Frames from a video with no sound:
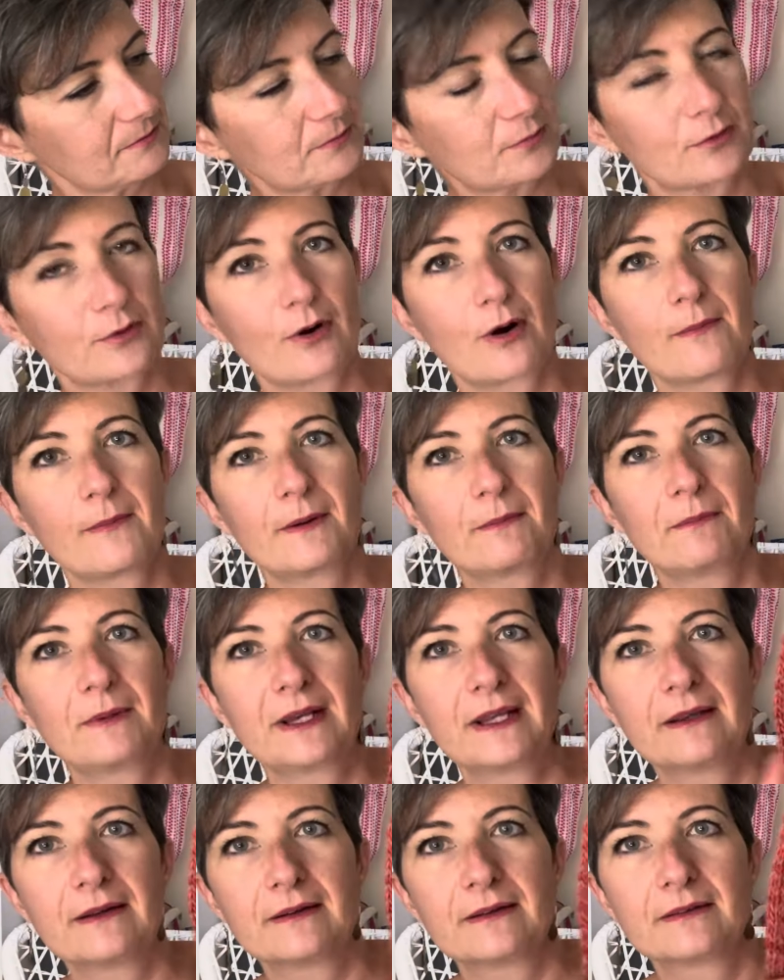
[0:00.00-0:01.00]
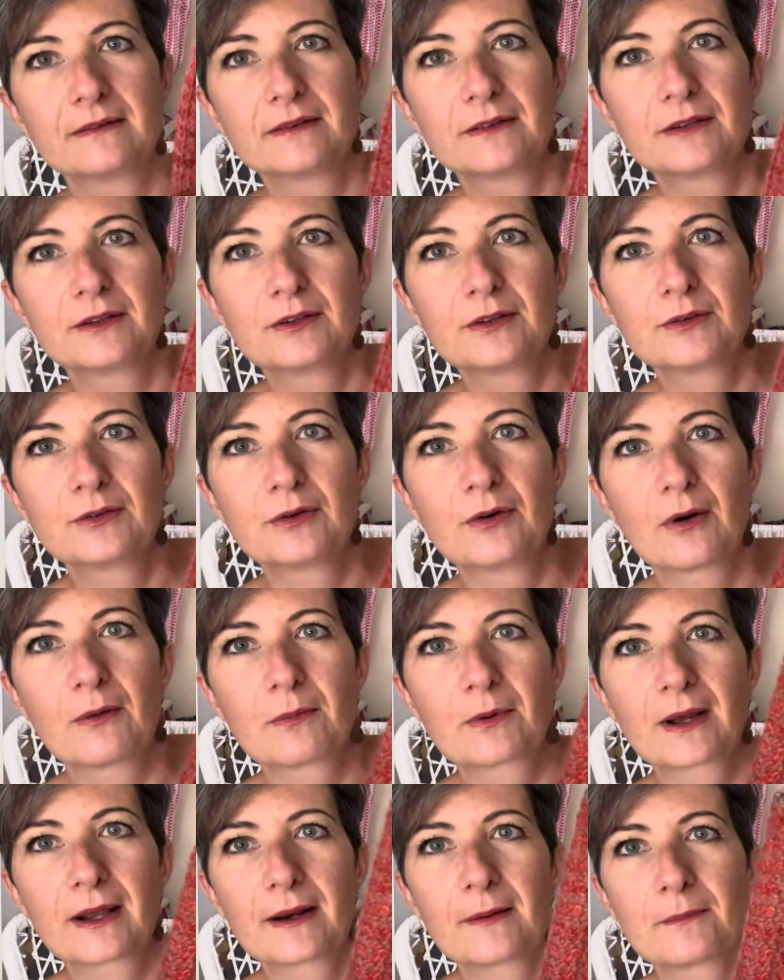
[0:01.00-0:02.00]
probably, you know,
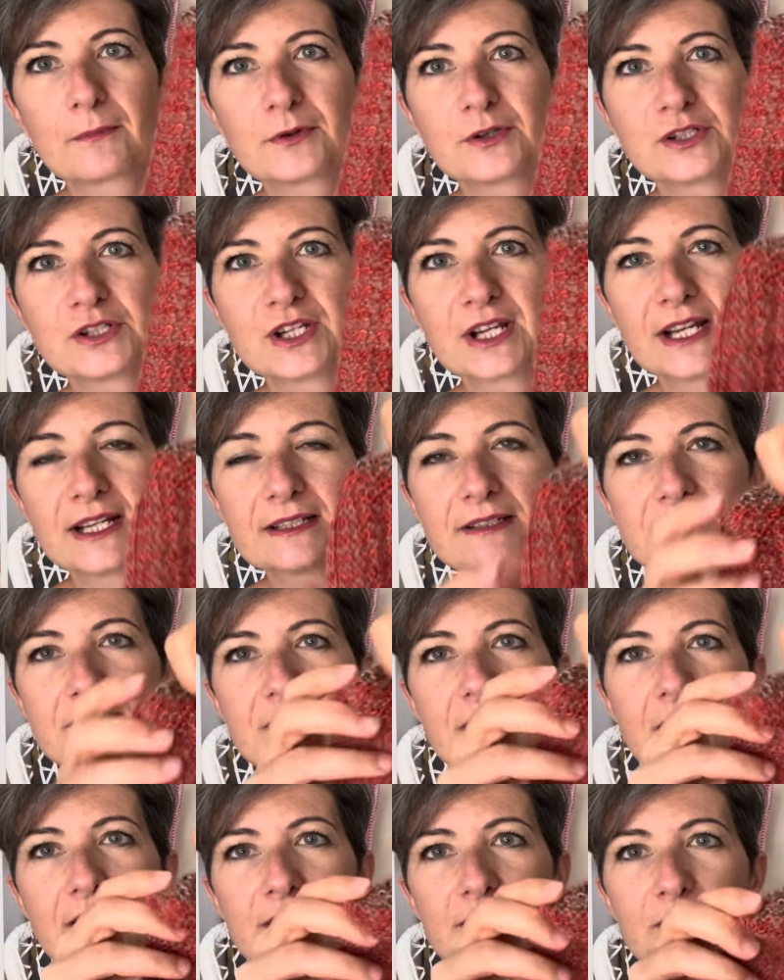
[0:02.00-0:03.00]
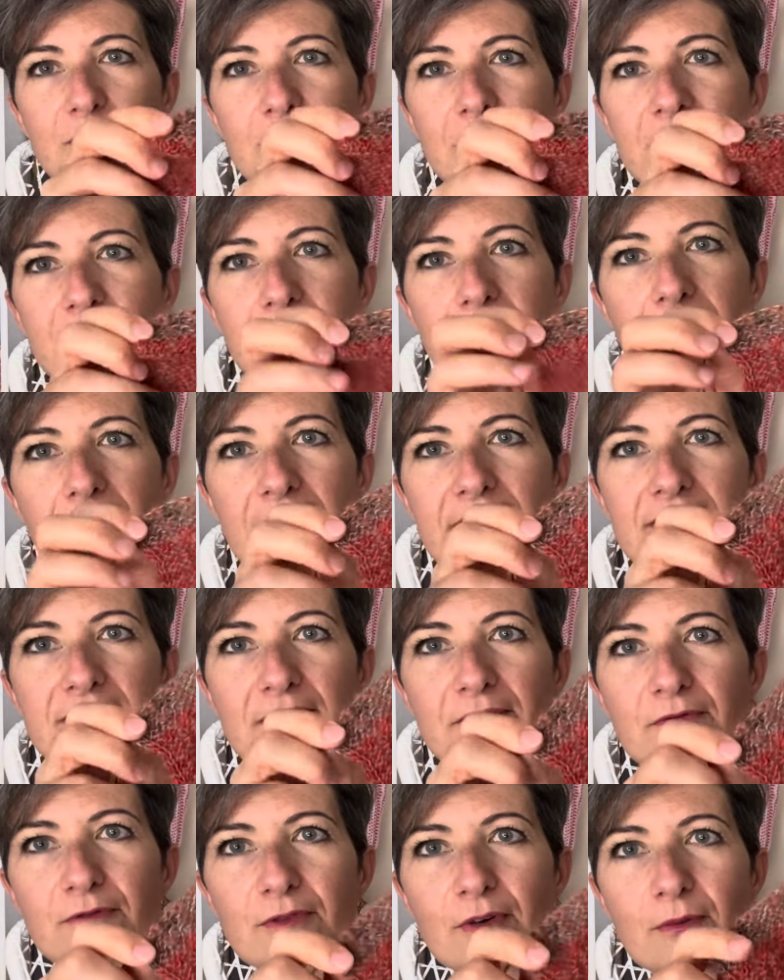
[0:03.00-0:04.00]
can appreciate a little bit better
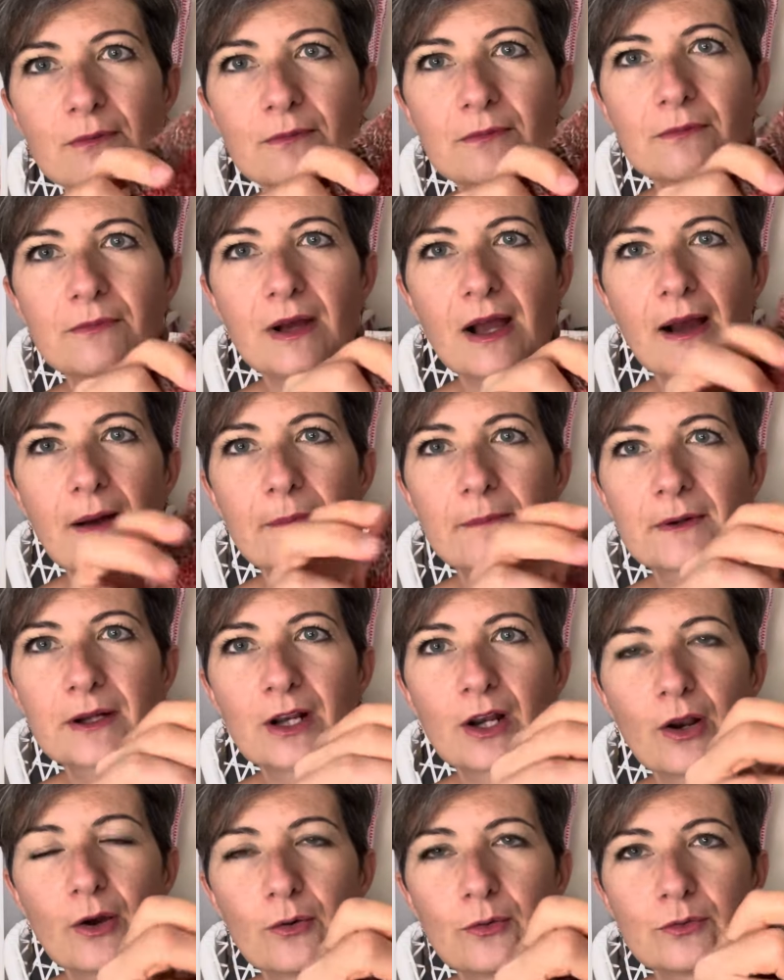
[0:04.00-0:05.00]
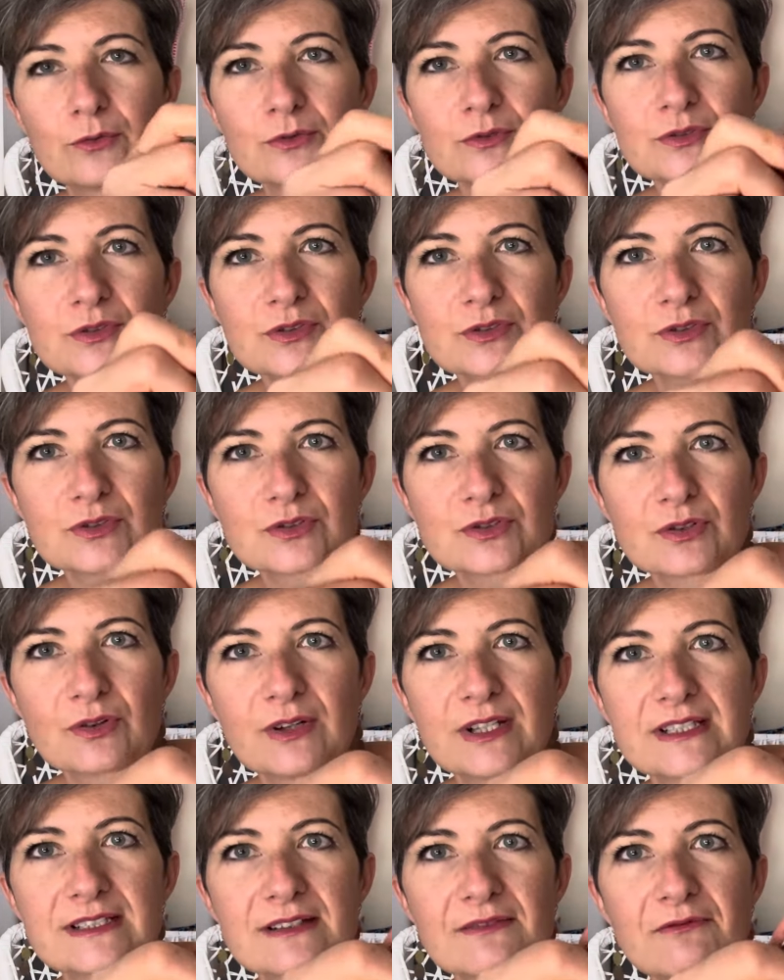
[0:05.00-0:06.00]
from up close. So
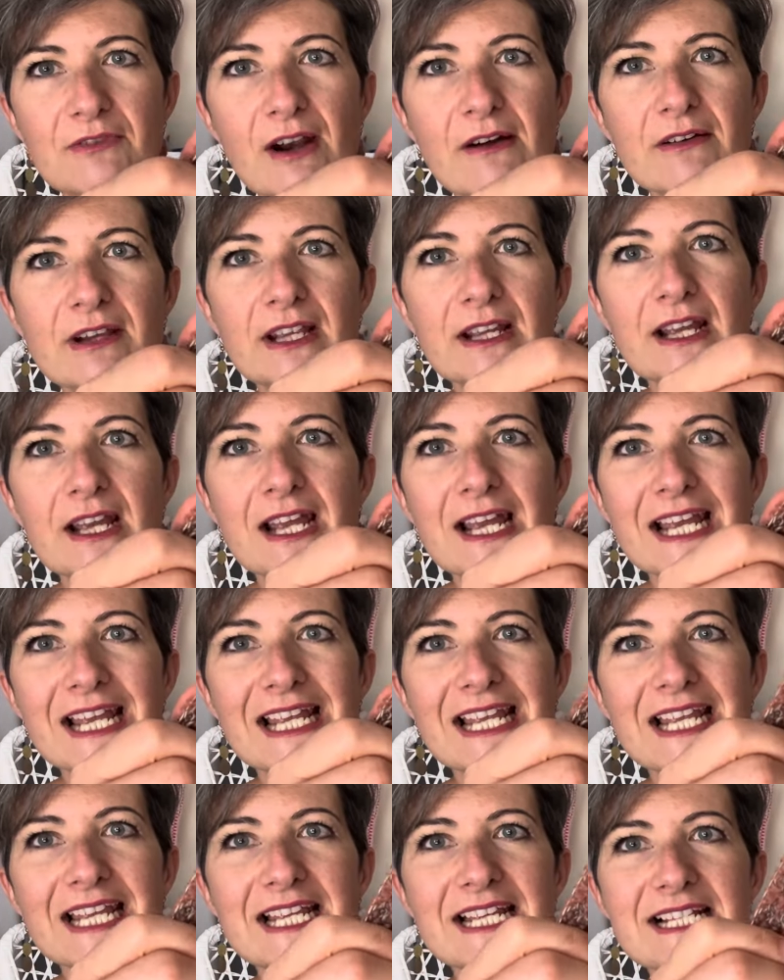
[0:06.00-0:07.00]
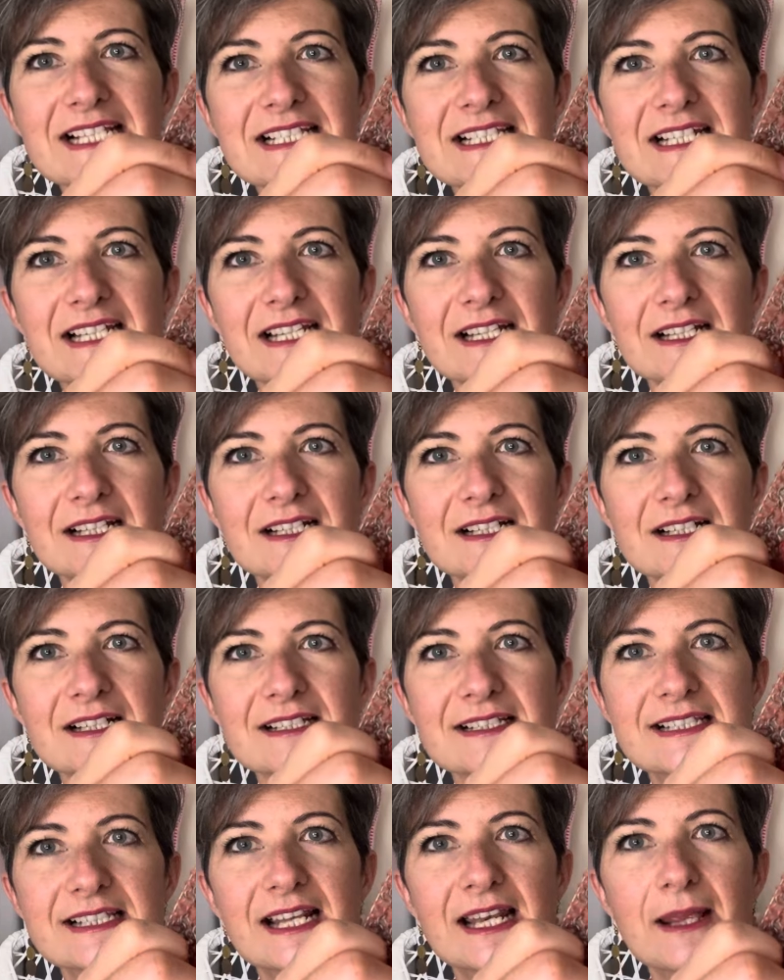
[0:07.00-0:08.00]
it's a very easy uh,
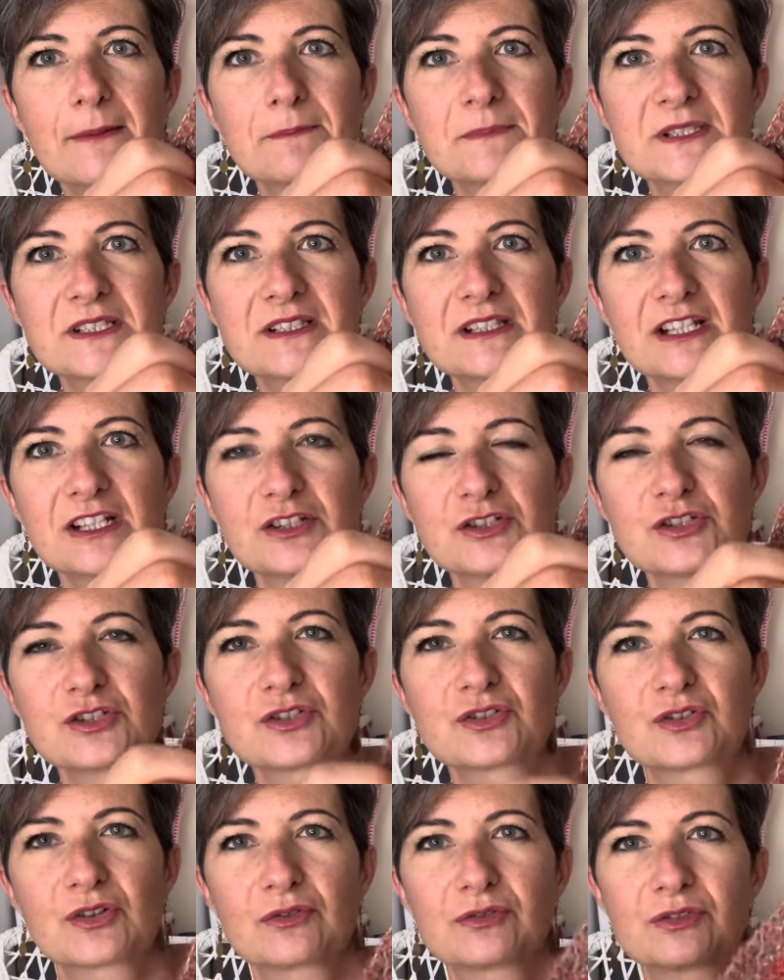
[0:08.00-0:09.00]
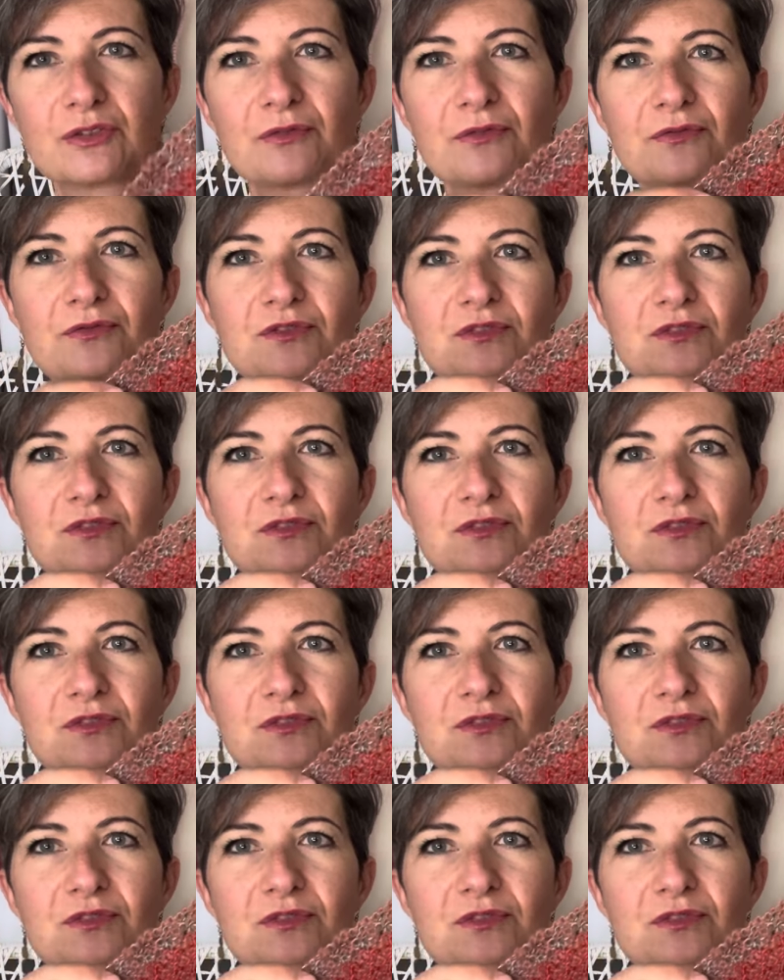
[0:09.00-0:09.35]
slip stitch sort of